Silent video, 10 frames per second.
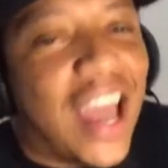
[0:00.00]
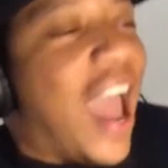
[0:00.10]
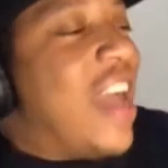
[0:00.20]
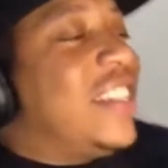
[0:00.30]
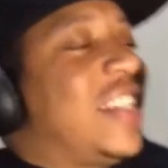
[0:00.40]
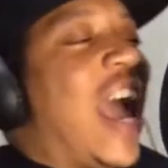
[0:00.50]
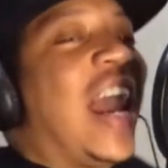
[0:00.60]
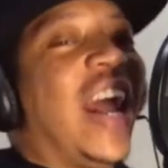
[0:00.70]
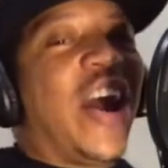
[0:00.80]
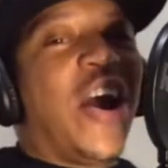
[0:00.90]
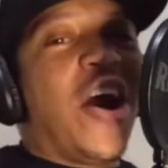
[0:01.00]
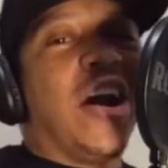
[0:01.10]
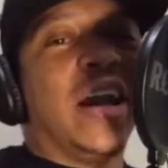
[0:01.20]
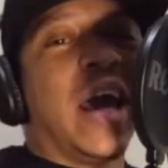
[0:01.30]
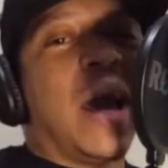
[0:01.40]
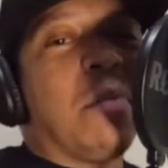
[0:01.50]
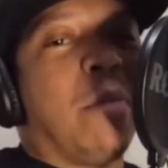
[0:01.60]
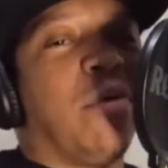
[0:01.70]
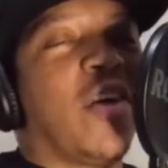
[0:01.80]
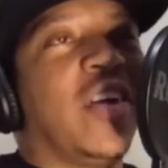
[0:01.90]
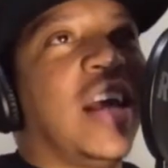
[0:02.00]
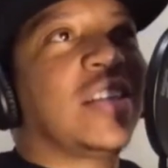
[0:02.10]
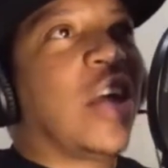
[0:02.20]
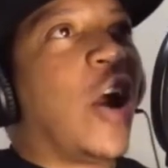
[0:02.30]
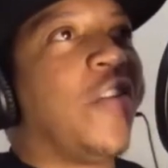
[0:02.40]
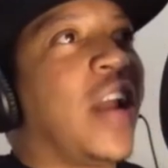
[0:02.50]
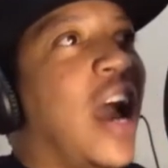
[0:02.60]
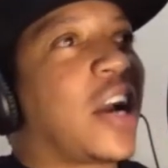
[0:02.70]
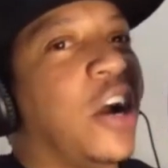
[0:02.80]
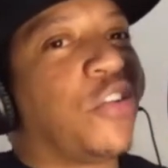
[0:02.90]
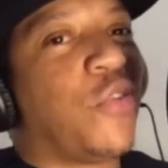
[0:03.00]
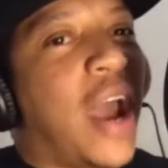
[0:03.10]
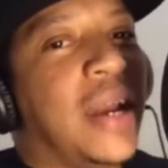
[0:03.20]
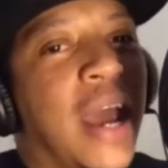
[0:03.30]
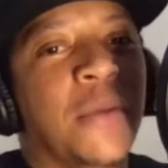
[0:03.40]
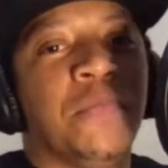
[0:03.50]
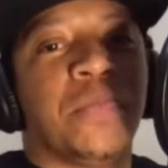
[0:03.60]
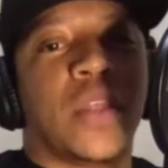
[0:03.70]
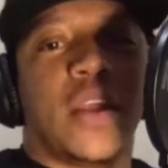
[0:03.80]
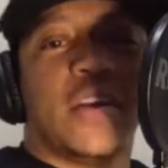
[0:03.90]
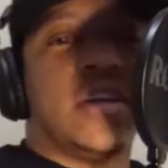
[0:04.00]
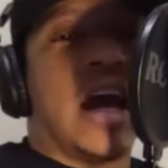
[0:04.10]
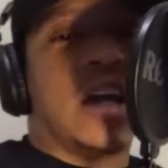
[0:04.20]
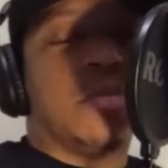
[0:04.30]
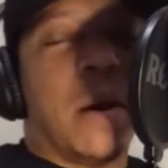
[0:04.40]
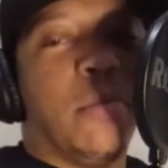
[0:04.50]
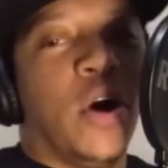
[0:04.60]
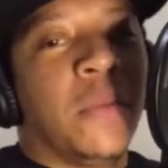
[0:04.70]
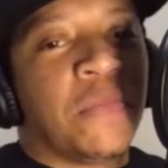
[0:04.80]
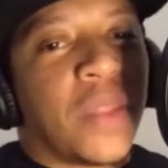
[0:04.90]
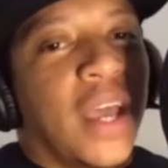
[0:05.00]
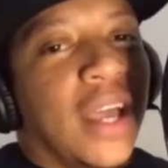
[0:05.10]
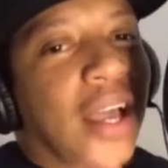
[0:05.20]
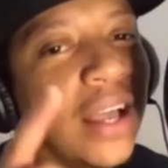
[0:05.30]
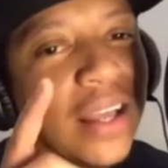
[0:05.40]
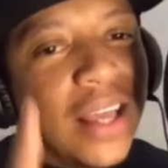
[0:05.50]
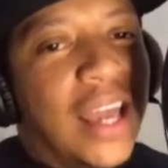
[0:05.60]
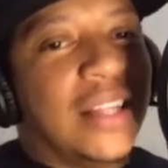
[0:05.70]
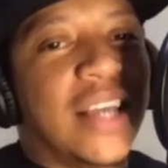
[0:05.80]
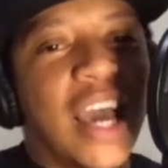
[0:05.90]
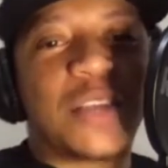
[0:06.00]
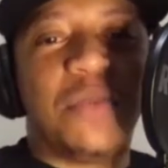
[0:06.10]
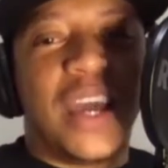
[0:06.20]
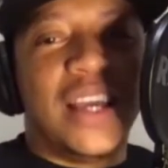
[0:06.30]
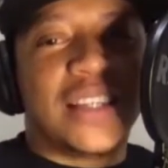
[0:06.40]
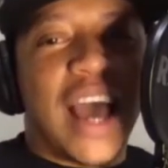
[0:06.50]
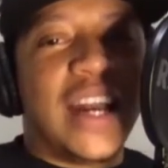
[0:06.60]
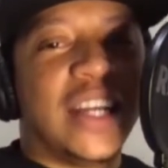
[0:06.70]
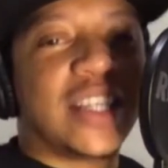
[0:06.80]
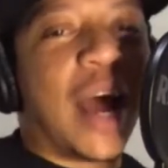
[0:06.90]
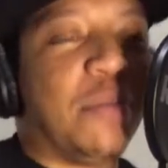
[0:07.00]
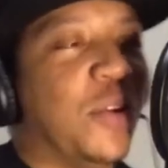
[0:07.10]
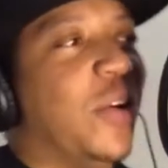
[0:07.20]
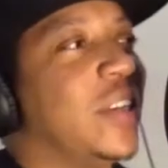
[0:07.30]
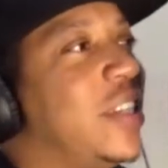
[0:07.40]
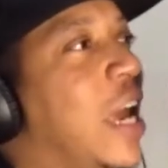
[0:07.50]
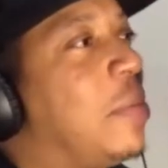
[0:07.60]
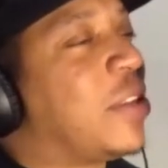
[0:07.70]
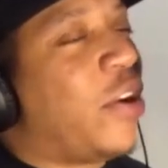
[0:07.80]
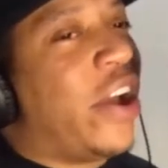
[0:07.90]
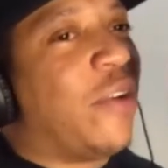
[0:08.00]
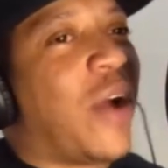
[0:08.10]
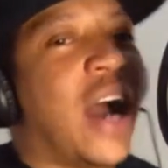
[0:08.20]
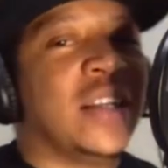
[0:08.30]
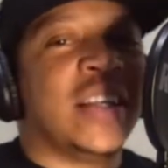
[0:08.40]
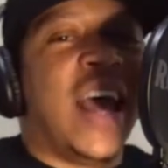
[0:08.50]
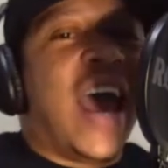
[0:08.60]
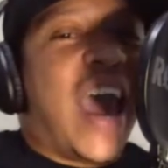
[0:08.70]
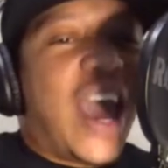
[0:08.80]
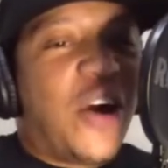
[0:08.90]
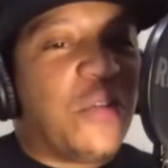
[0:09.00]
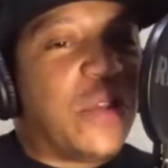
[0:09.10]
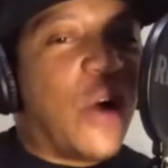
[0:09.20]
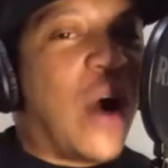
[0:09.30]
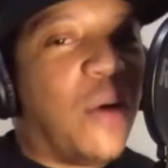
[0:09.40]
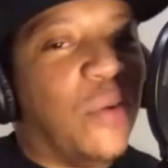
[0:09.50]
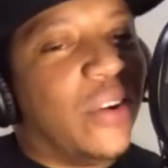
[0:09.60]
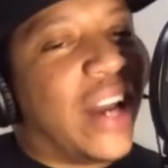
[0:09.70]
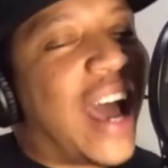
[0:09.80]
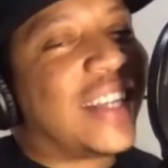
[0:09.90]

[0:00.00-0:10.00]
And Stanley Earl Lynn, my brother that's serving our country right now, shout out to my boy. He texts me. He said, I need to stop doing segments on Aaron Rodgers. Hell no, I will not